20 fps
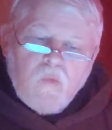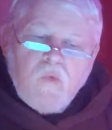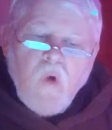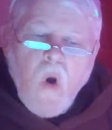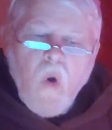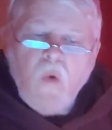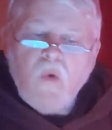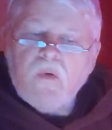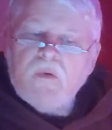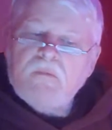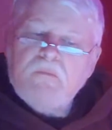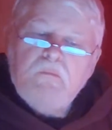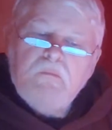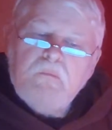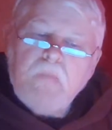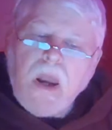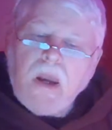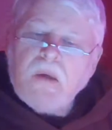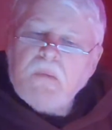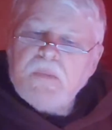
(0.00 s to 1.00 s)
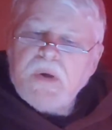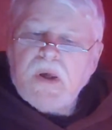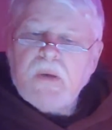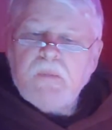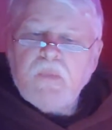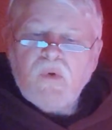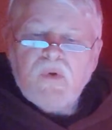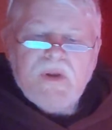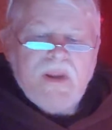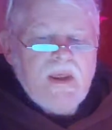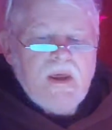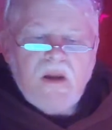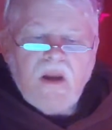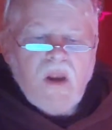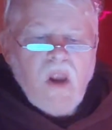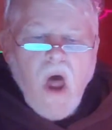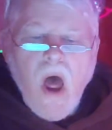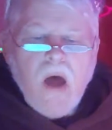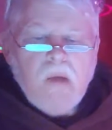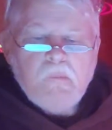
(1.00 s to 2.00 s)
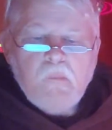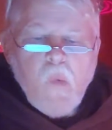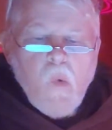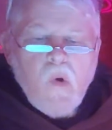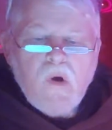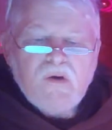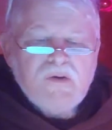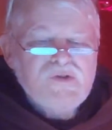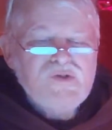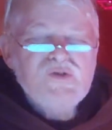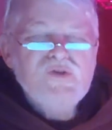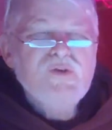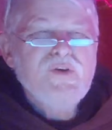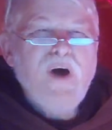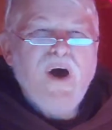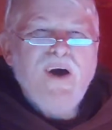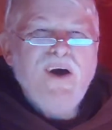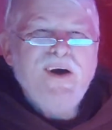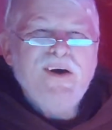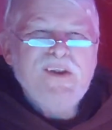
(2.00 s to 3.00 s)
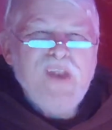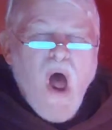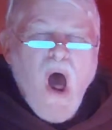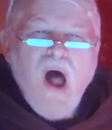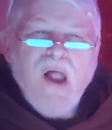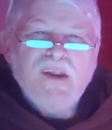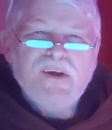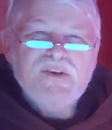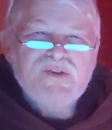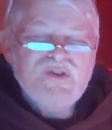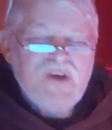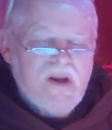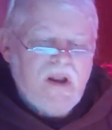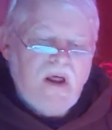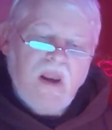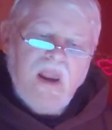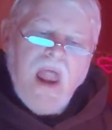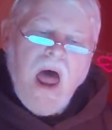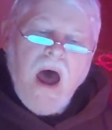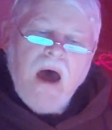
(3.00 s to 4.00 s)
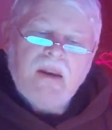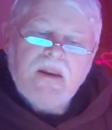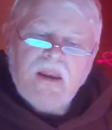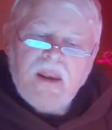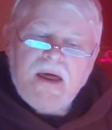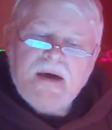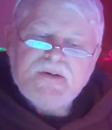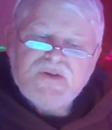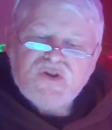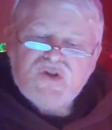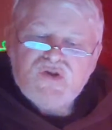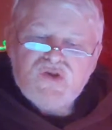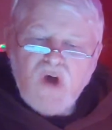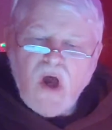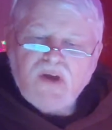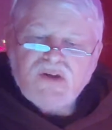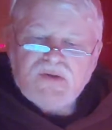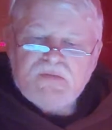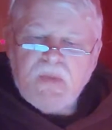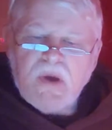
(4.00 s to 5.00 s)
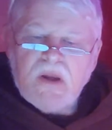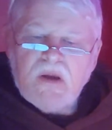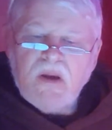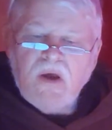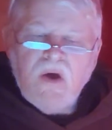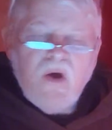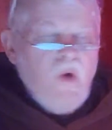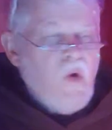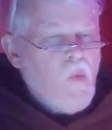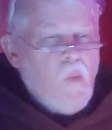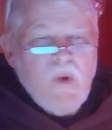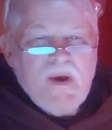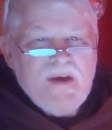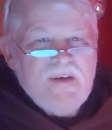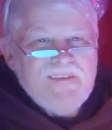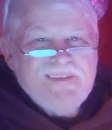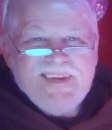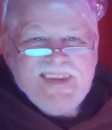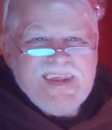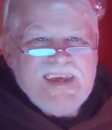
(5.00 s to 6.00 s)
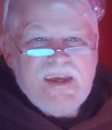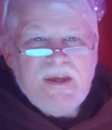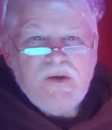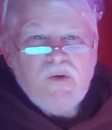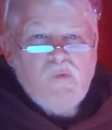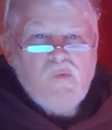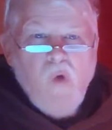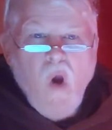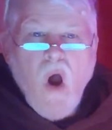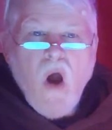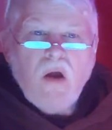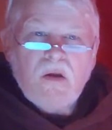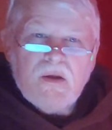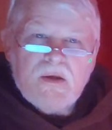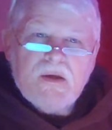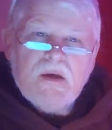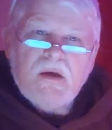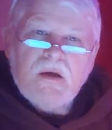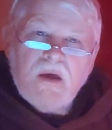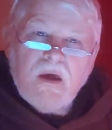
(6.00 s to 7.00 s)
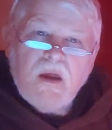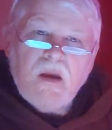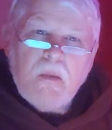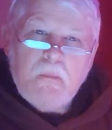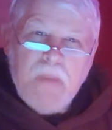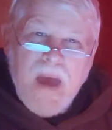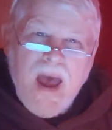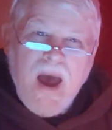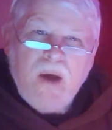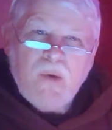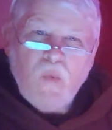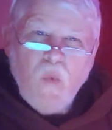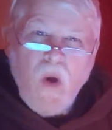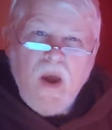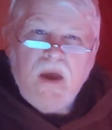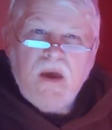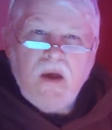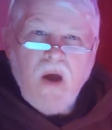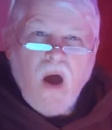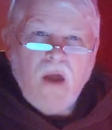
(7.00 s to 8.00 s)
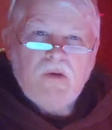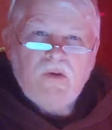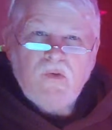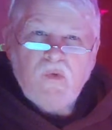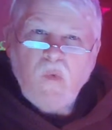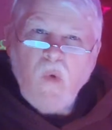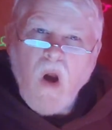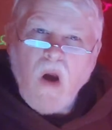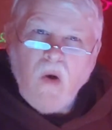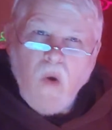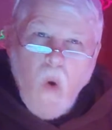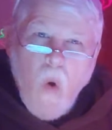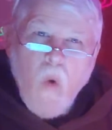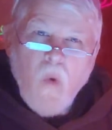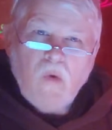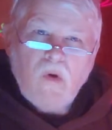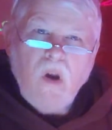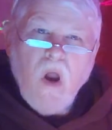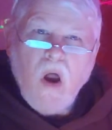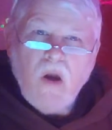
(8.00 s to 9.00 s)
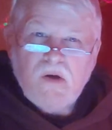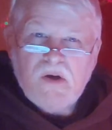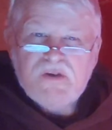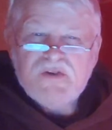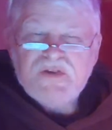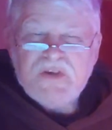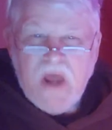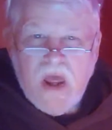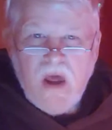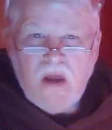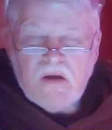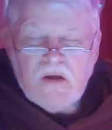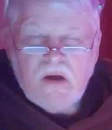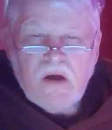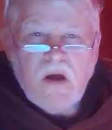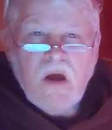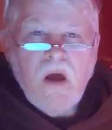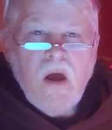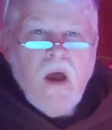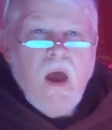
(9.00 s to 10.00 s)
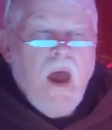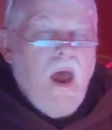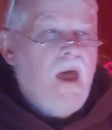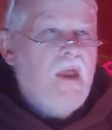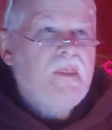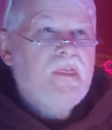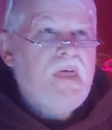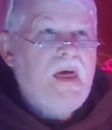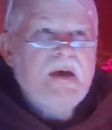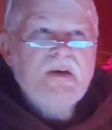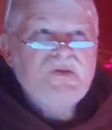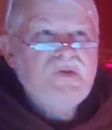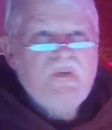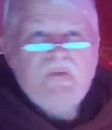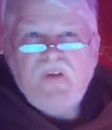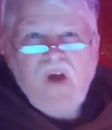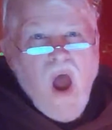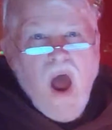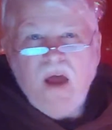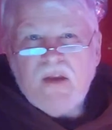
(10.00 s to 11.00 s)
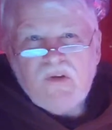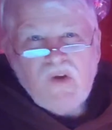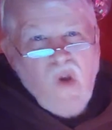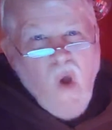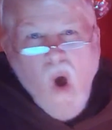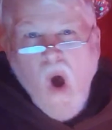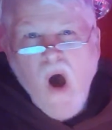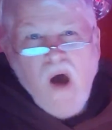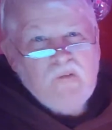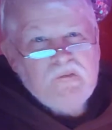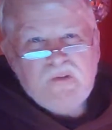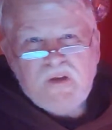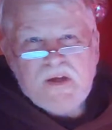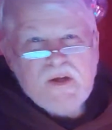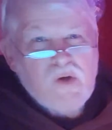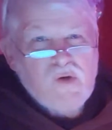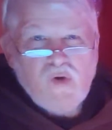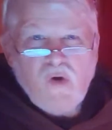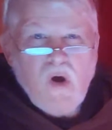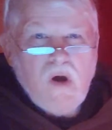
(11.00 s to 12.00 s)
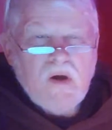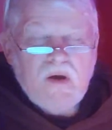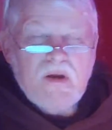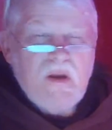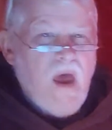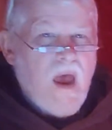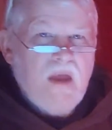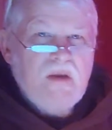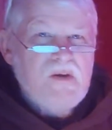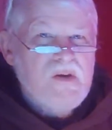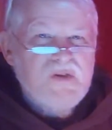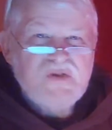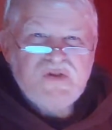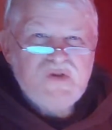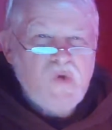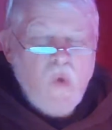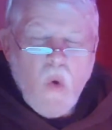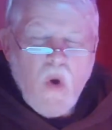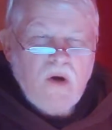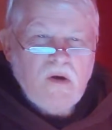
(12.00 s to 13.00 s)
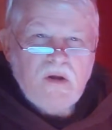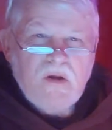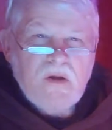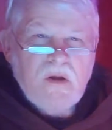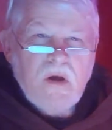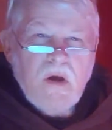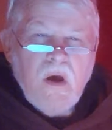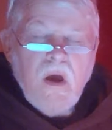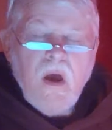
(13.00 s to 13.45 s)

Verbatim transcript: road, many people need a lot more uh, knowledge and a lot less judgment we have leaned wrongly in a bad way unto our own understanding, and things have gotten awfully crooked and distorted.